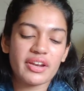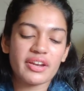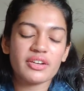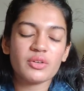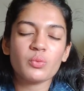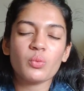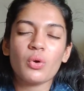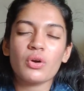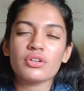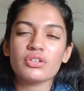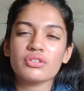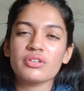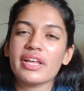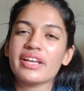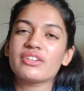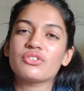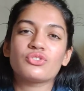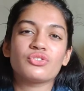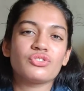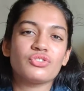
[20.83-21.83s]
I didn't want to
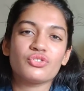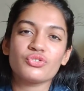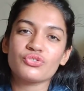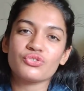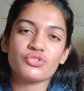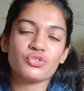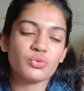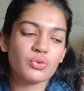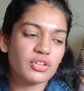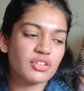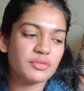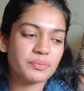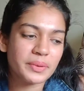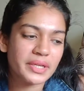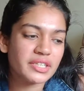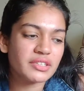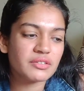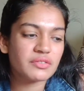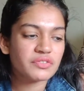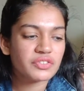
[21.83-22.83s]
like just do a
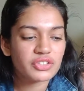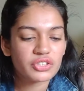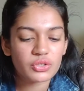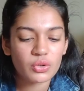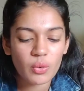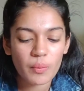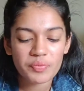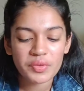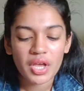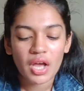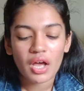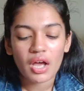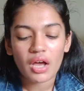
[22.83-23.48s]
repeated video